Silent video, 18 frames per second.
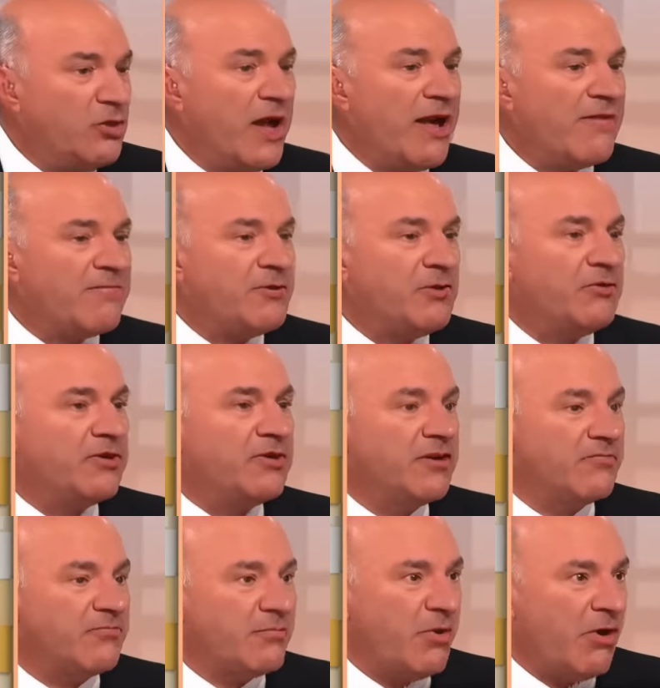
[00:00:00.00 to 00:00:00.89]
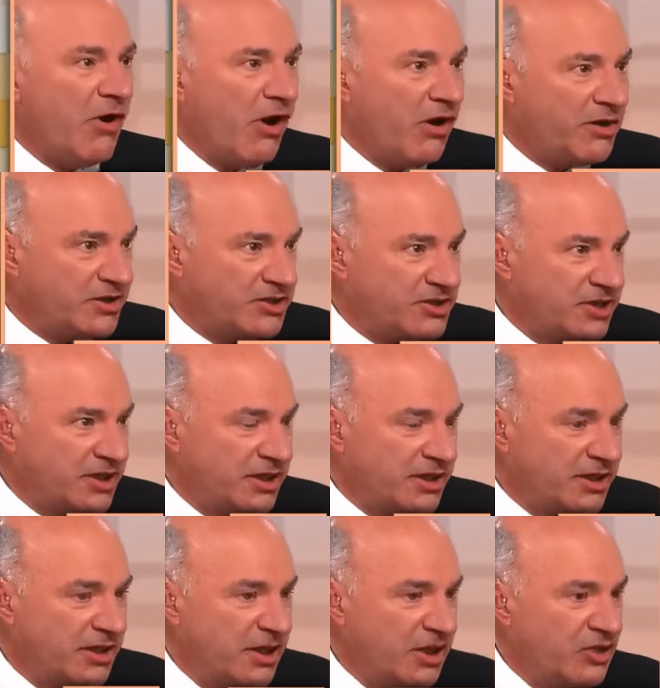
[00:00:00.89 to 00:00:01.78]
you have punitive
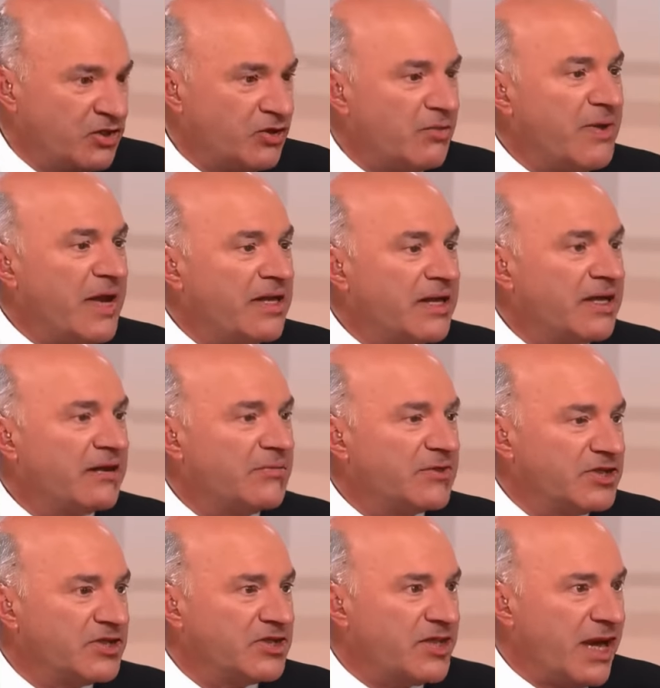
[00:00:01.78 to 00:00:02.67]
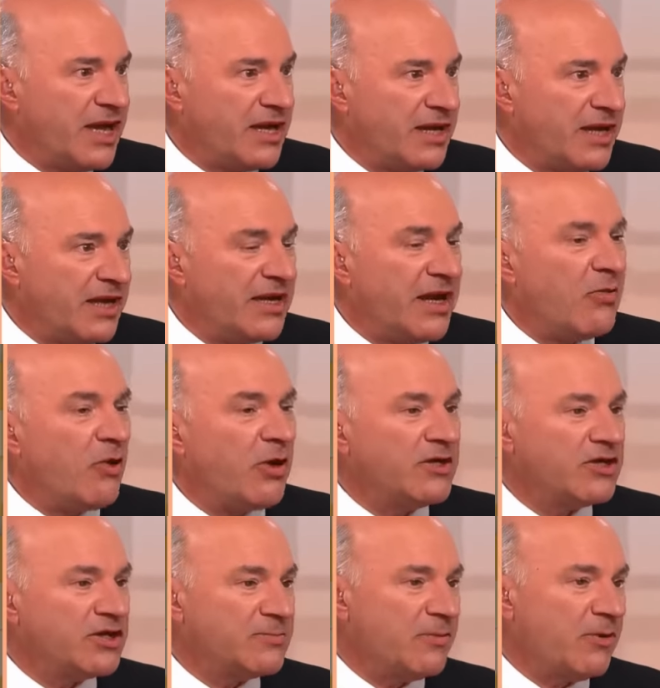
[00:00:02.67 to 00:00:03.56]
policy, you're making a mistake. And I
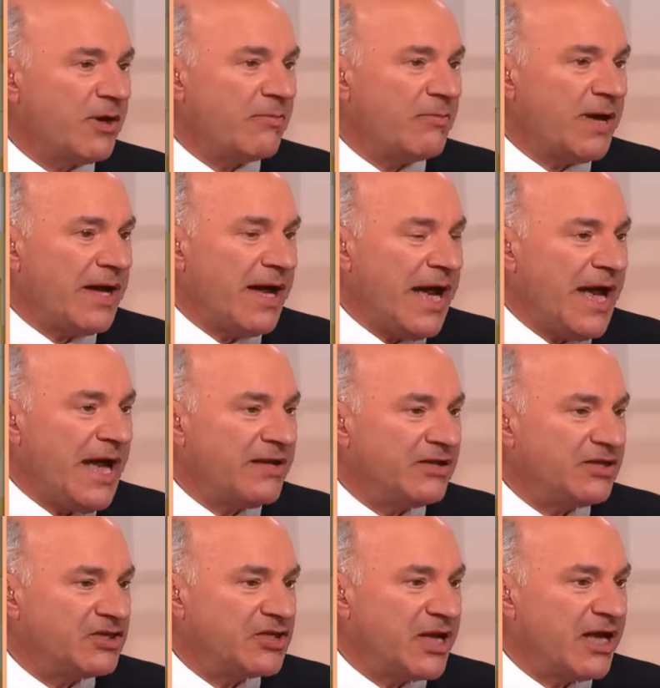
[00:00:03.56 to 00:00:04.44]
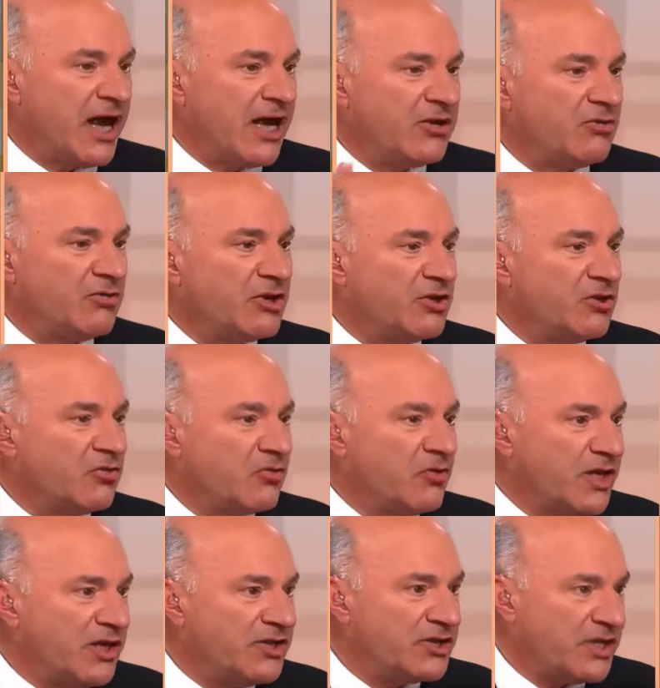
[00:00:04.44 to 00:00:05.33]
want to just put up my hand and say, I don't
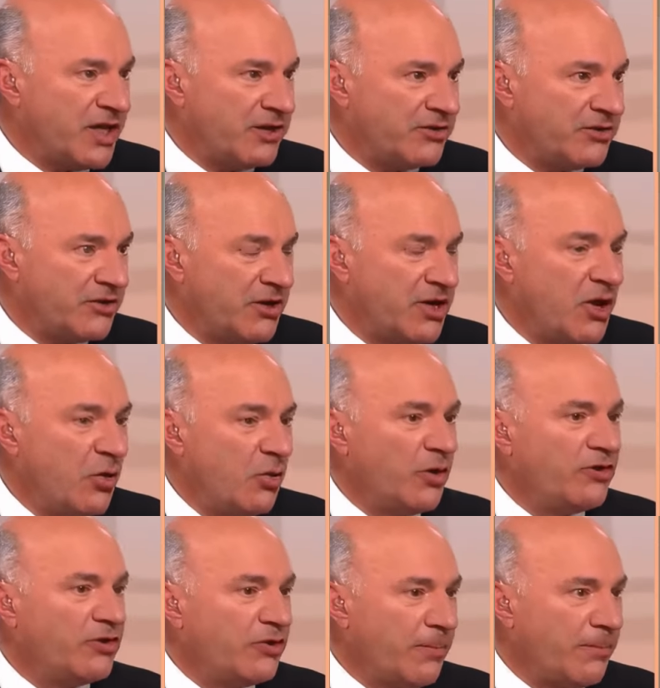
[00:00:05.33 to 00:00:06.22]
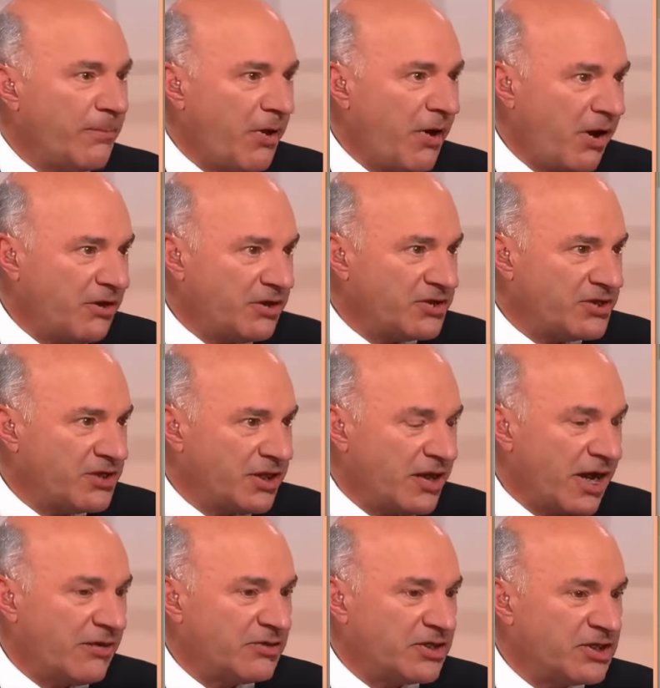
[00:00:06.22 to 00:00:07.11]
agree, Senator, with your
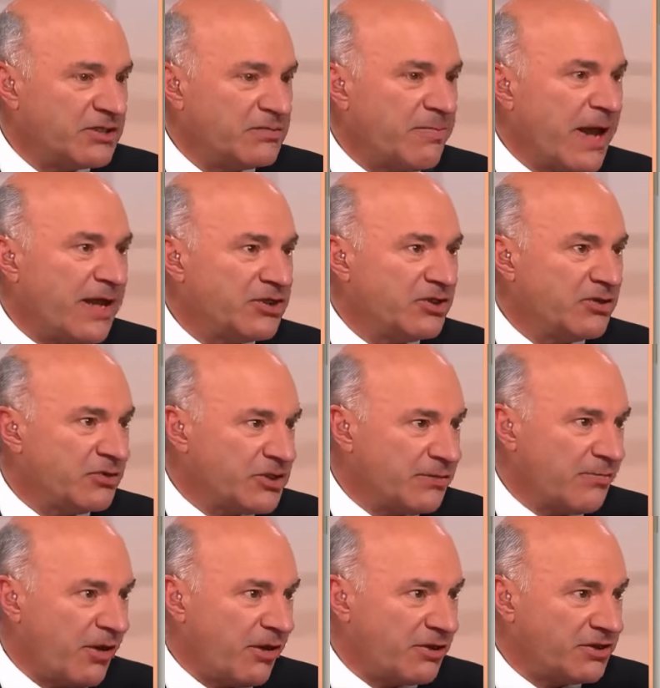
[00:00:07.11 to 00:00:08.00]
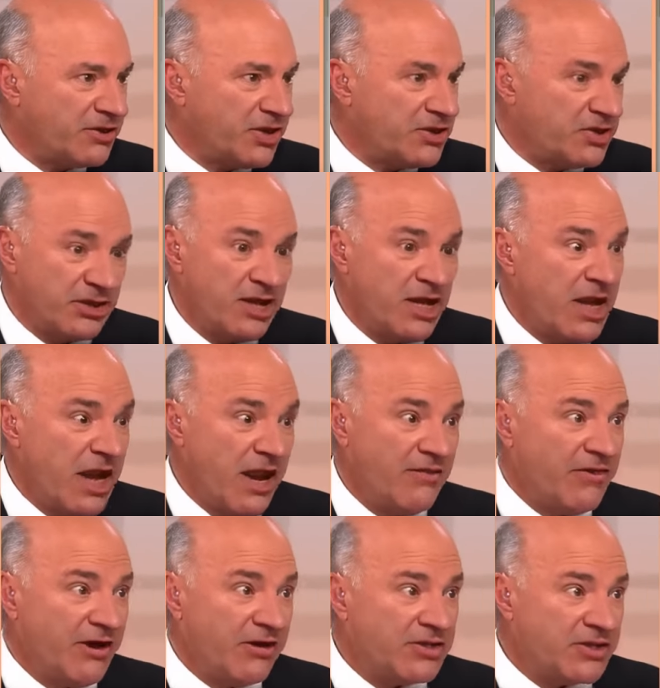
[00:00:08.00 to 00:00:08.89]
policy. I respect you as a politician,
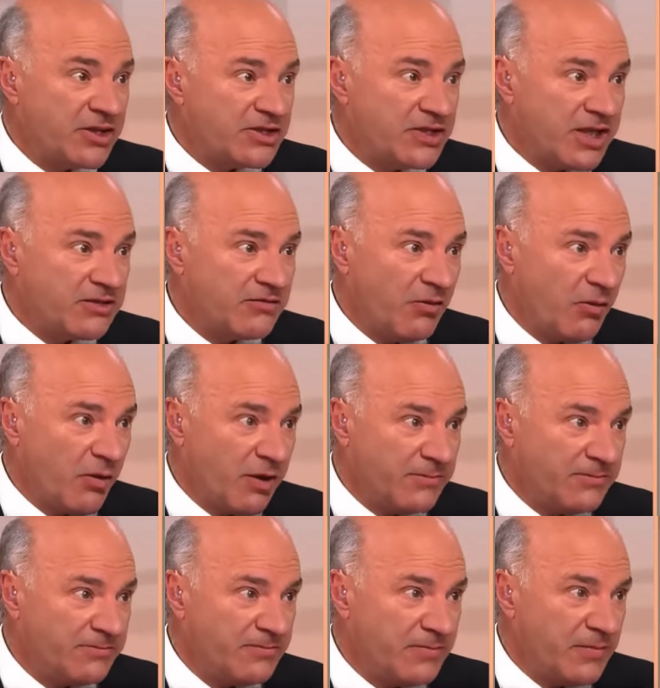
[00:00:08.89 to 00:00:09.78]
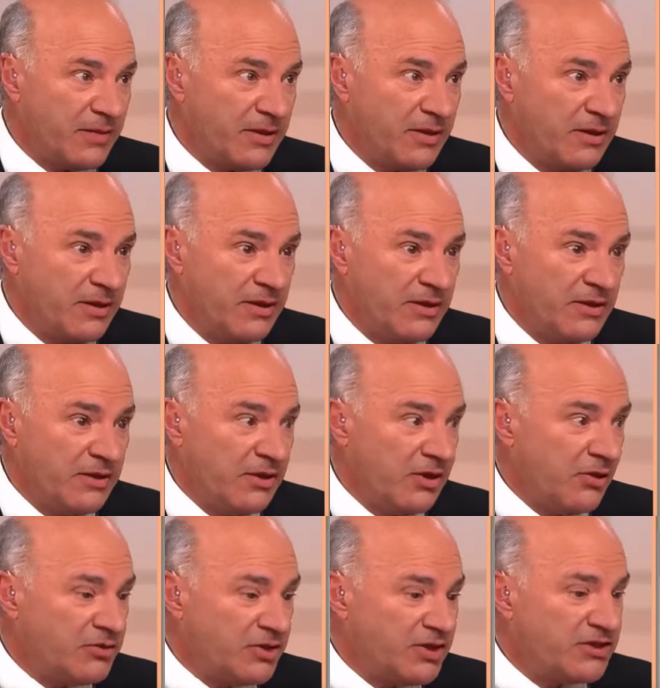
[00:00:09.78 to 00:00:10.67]
a very successful one. You
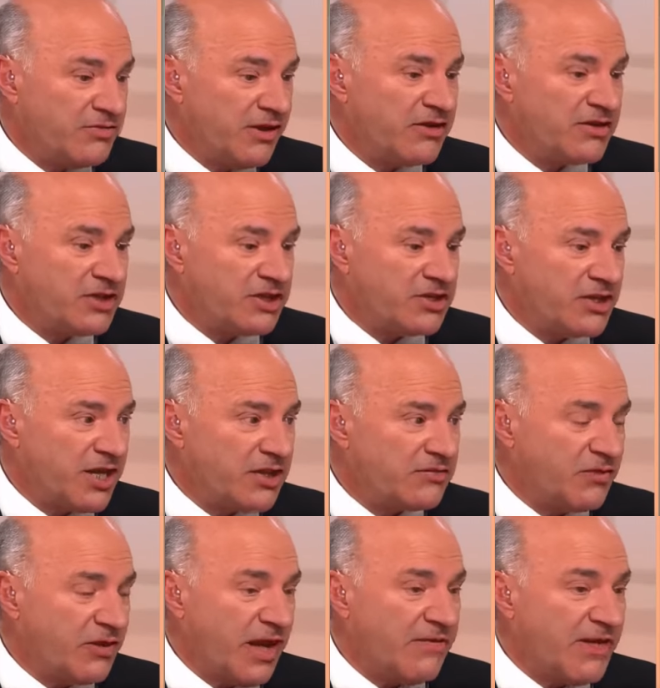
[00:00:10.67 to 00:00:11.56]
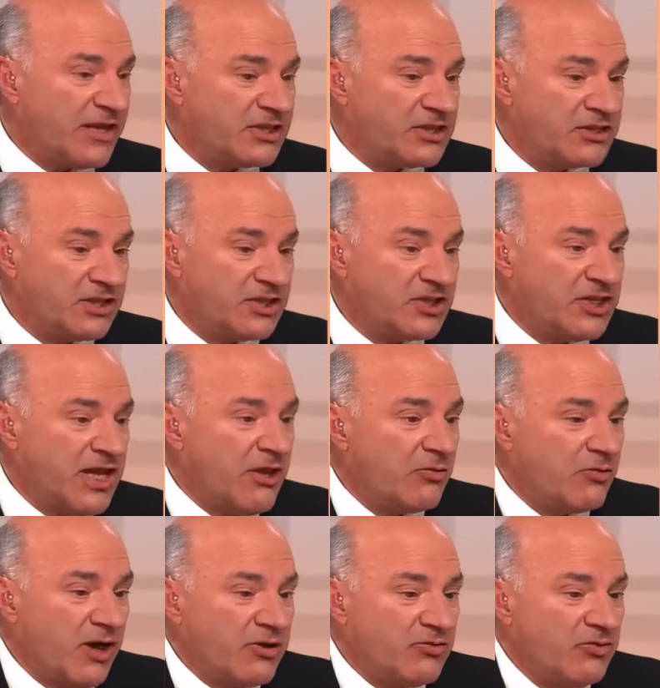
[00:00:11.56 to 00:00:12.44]
know, she's very successful. And that's the
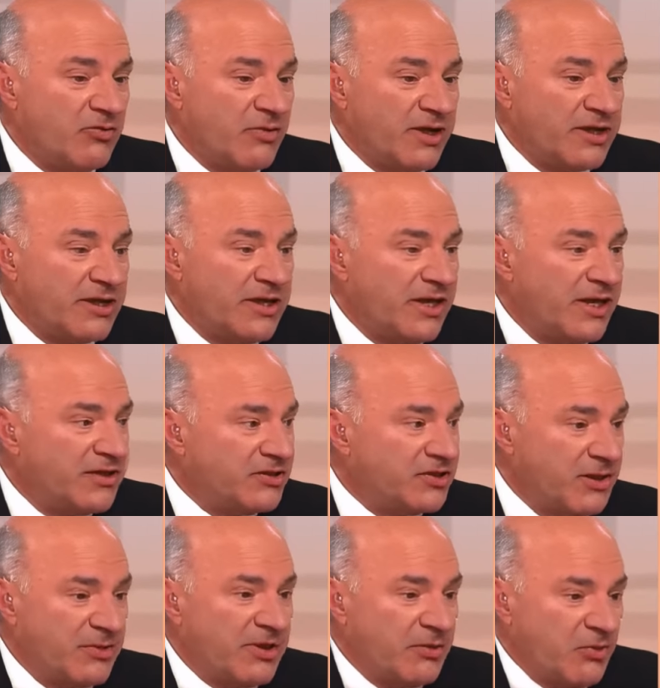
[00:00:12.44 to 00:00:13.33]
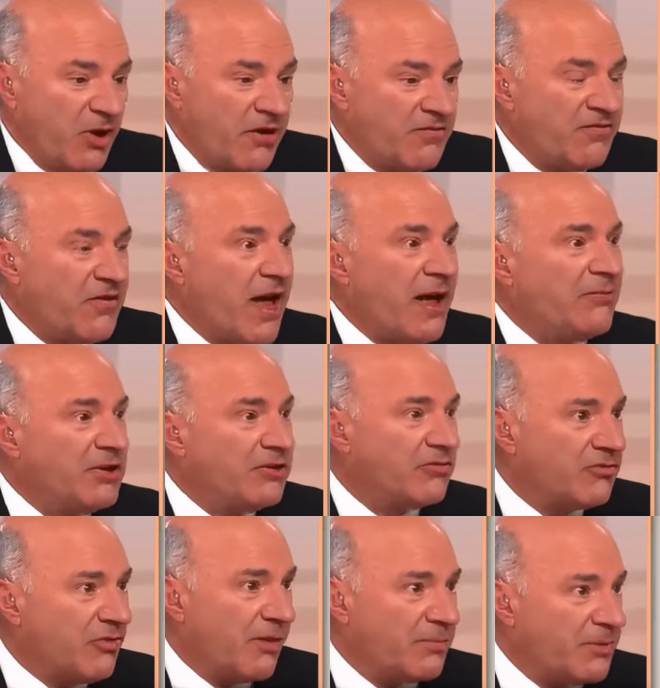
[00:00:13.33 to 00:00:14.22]
state where I grew my kids. I mean, our
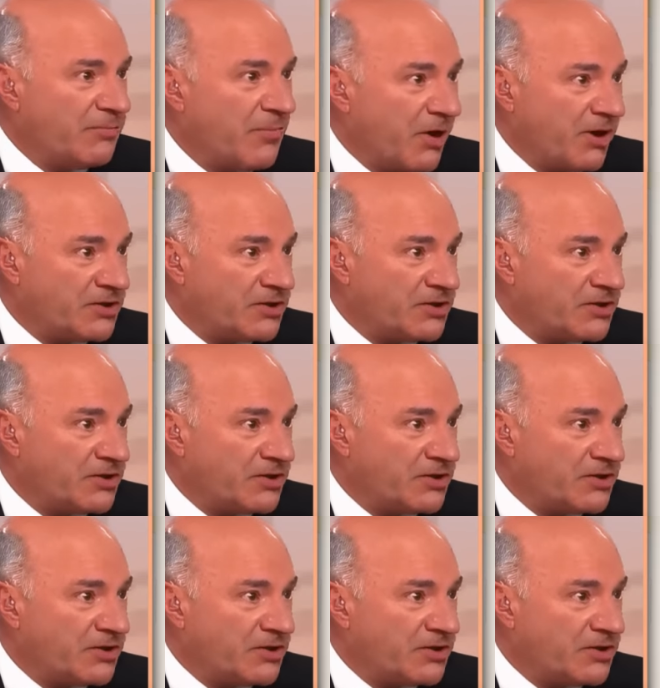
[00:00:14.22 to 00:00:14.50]
family grew up in